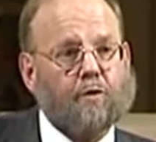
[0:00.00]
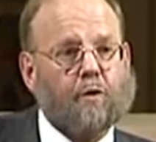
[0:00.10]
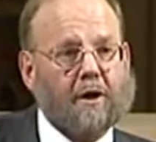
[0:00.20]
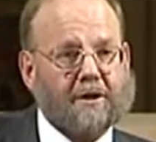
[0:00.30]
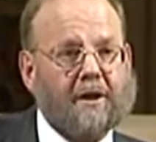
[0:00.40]
who
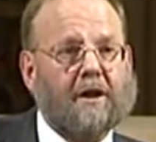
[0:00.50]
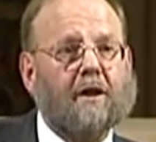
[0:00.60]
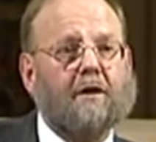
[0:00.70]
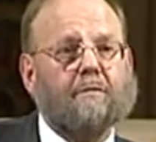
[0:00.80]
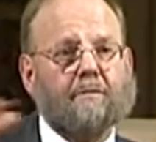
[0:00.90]
worked
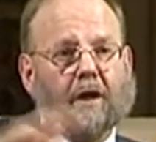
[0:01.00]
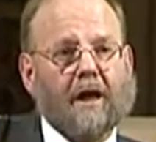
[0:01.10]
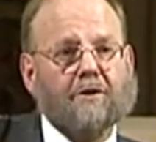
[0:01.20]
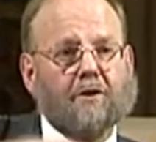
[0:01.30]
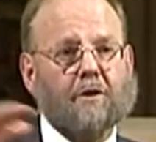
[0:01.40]
here,
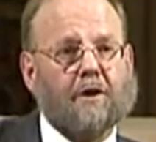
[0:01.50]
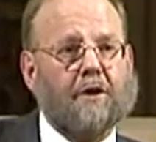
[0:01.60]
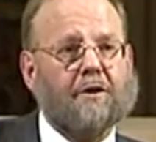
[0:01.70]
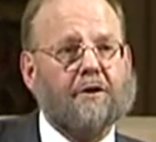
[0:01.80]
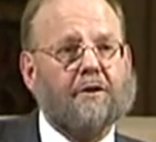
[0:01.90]
Glasgow and
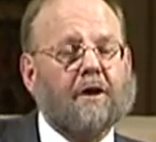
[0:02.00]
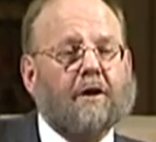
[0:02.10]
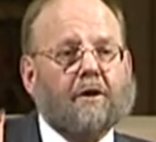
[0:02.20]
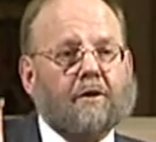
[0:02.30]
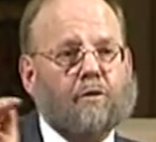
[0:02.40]
London,
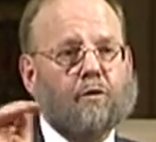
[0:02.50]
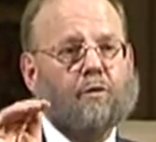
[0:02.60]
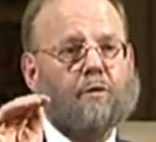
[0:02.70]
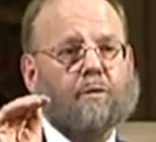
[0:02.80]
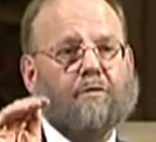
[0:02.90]

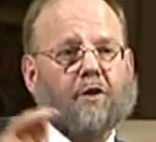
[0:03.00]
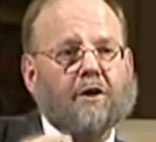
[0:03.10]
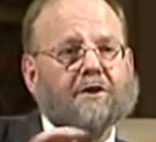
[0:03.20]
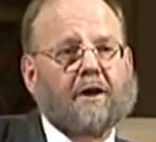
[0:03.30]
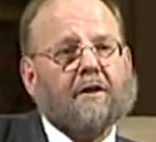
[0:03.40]
who
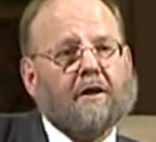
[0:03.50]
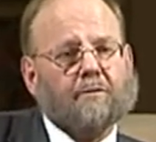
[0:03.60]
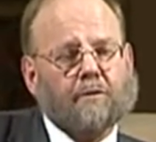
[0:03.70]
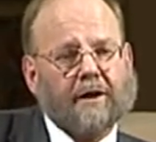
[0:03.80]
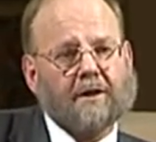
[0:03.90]
first
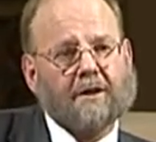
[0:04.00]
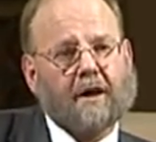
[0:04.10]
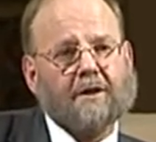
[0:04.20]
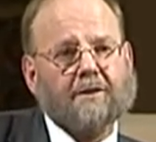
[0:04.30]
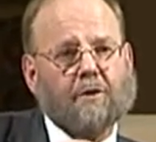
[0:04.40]

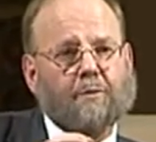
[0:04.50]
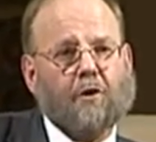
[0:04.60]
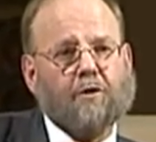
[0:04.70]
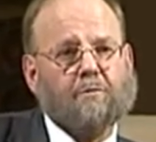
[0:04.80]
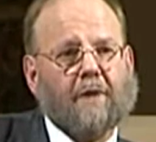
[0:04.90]
recognized the
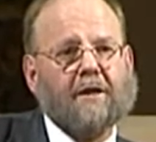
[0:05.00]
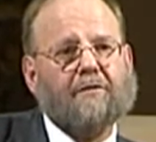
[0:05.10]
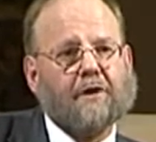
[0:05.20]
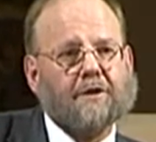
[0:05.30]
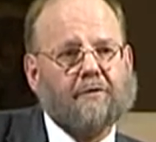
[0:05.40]
important
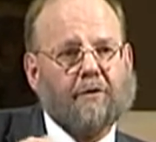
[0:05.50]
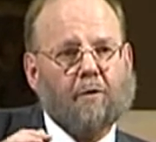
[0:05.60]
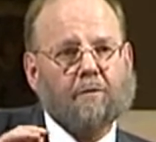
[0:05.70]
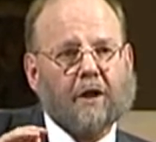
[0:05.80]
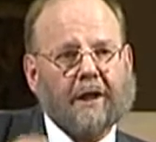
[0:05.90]
benefits
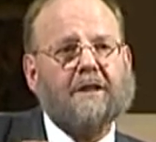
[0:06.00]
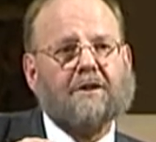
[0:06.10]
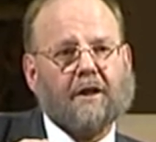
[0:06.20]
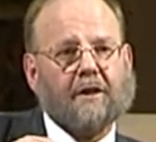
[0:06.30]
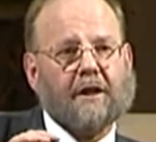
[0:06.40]
from clean
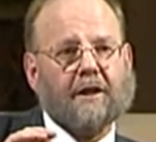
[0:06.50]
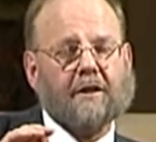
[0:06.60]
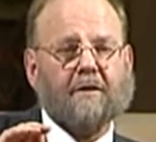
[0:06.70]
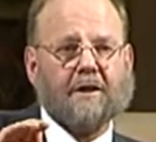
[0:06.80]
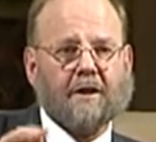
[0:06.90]

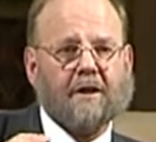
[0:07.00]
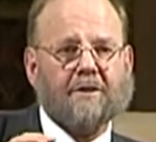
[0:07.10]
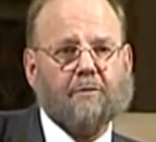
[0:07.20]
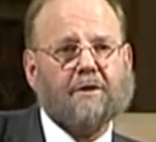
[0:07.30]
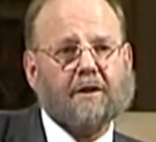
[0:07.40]
technique,
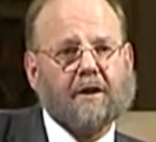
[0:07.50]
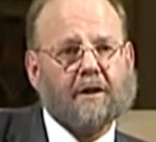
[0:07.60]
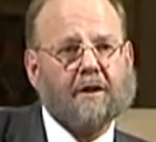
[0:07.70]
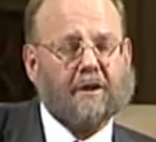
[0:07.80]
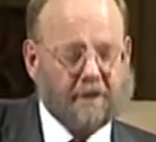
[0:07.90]
aseptic
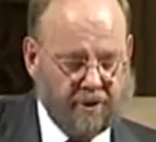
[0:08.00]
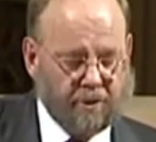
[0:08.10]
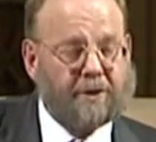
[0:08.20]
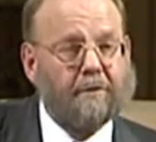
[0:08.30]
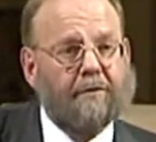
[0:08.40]
technique, and the
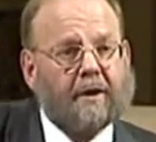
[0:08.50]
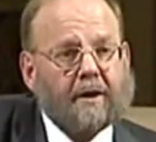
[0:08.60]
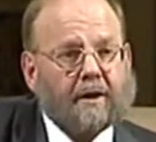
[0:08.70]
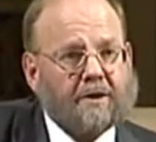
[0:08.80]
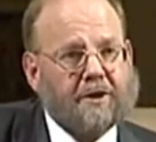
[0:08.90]
use of
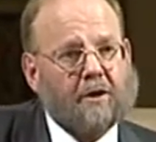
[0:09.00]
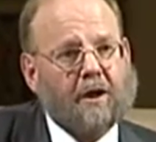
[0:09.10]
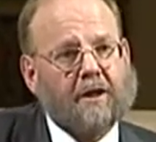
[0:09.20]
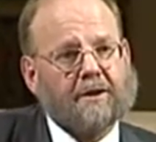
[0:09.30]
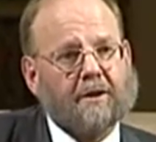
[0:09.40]

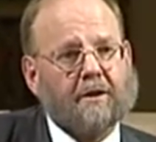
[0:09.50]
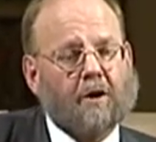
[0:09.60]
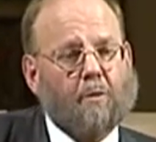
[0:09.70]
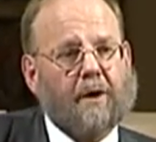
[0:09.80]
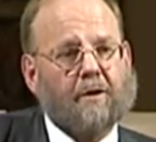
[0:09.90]
sterilizing
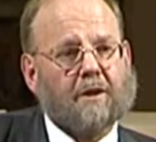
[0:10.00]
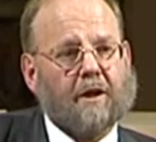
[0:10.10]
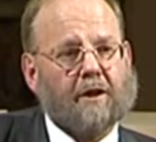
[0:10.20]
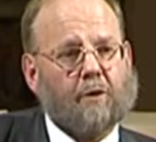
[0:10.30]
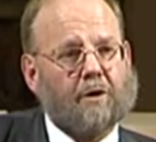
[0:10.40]
compounds
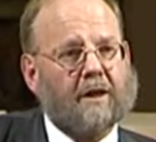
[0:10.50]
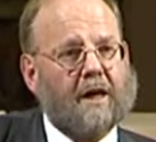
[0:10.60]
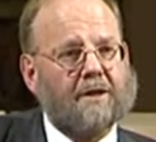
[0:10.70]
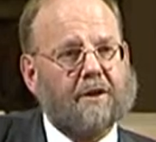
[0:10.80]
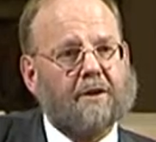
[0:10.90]
like carbolic
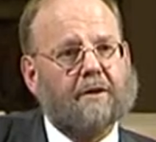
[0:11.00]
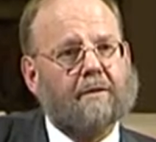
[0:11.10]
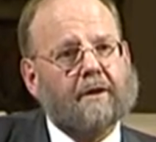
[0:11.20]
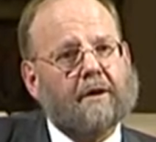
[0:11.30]
acid.